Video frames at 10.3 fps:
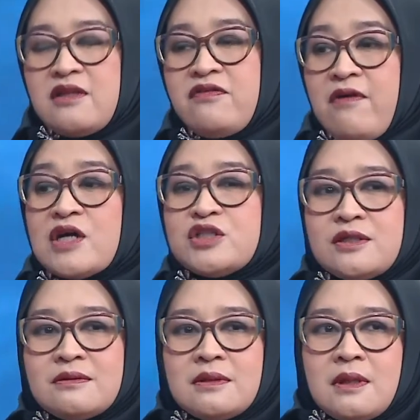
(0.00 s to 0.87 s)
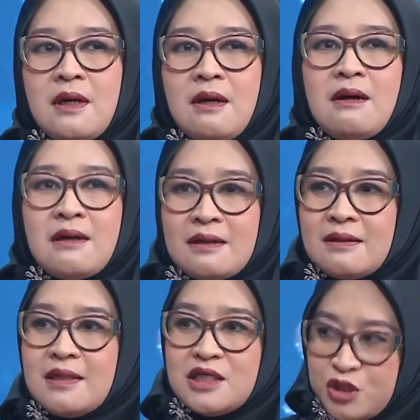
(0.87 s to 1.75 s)
function are
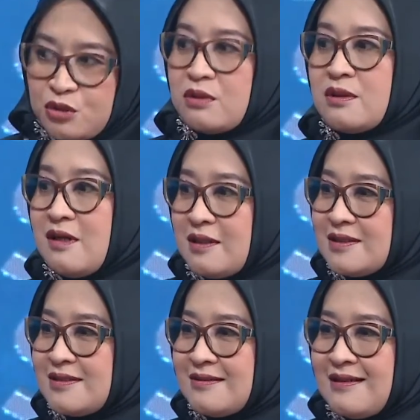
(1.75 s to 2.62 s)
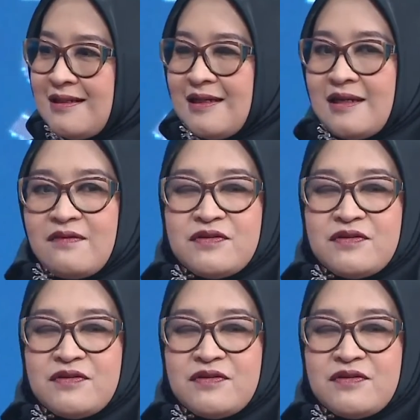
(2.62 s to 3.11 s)
the issue or not. Mm-hmm.